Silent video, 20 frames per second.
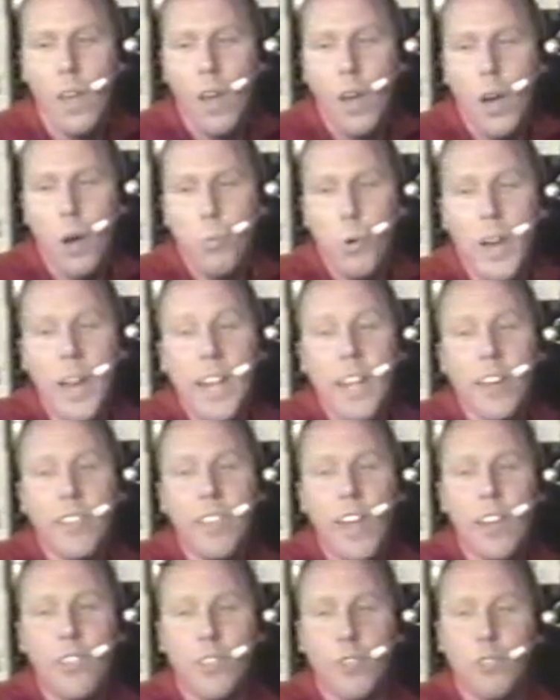We're getting a
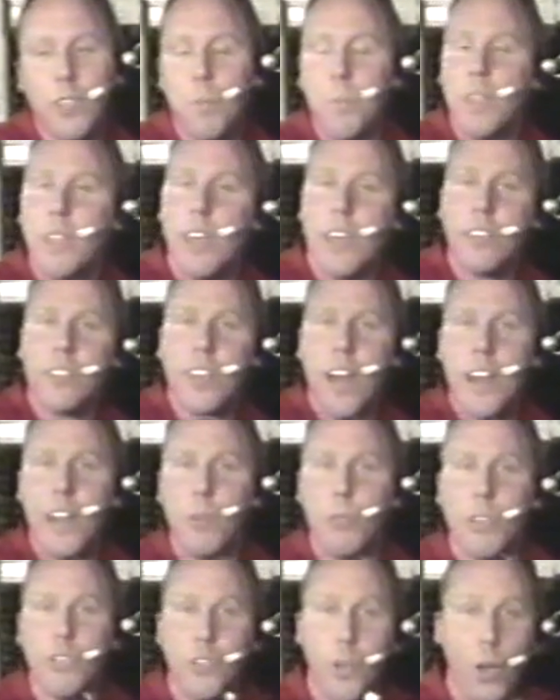taste of some of the
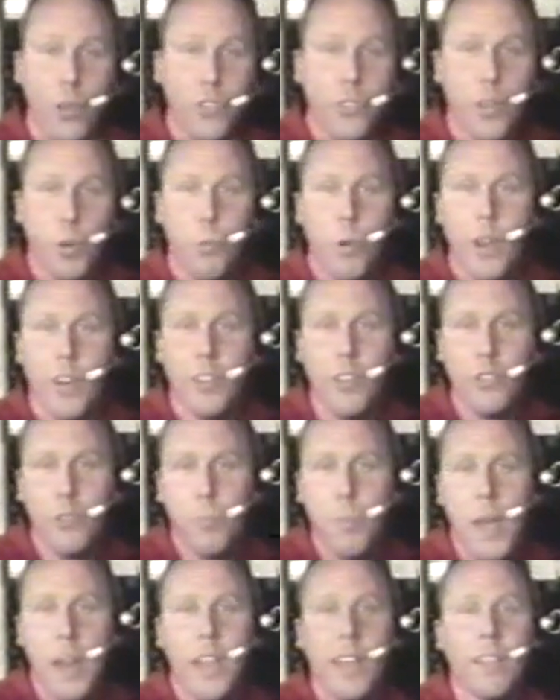exciting results that we're
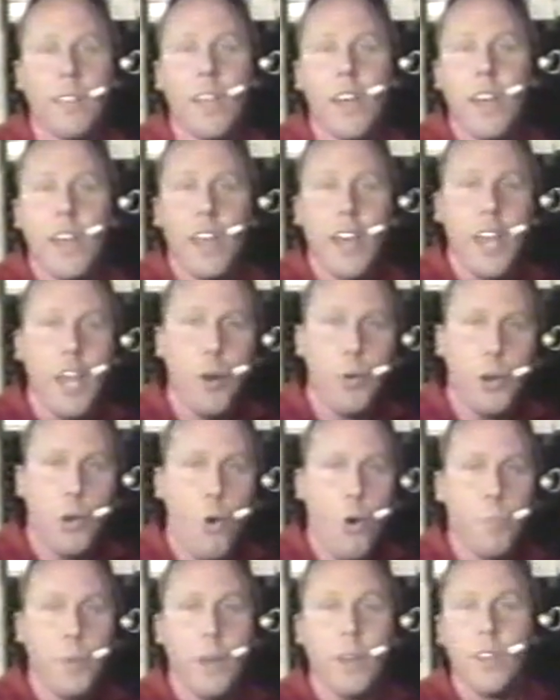anticipating here in
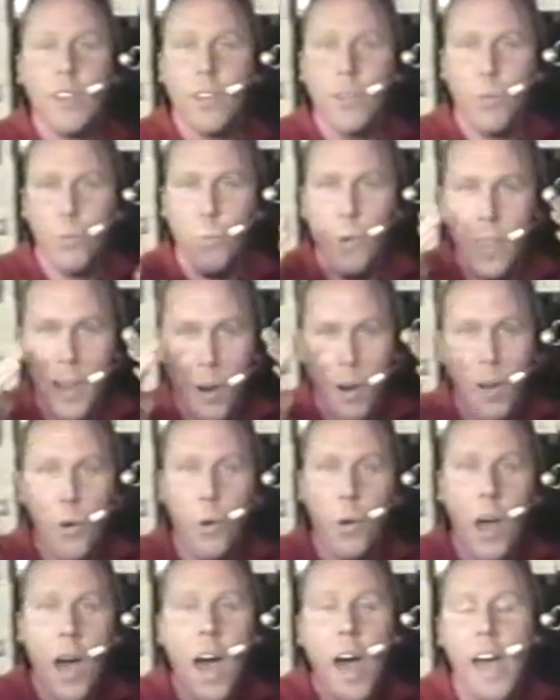orbit with our
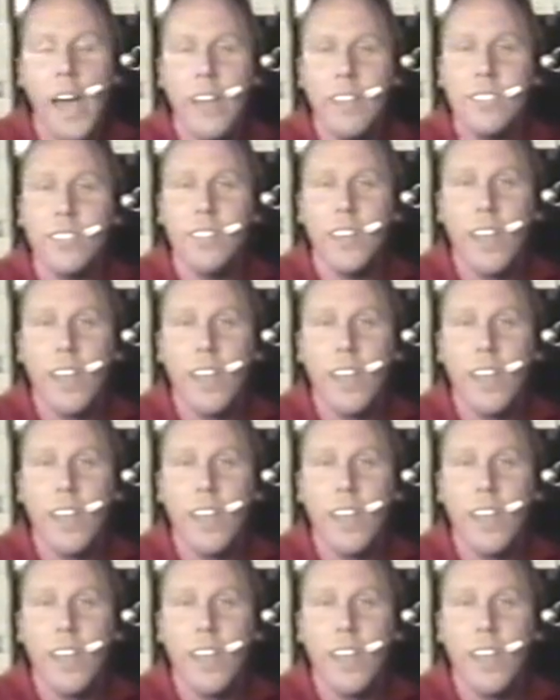own eyes.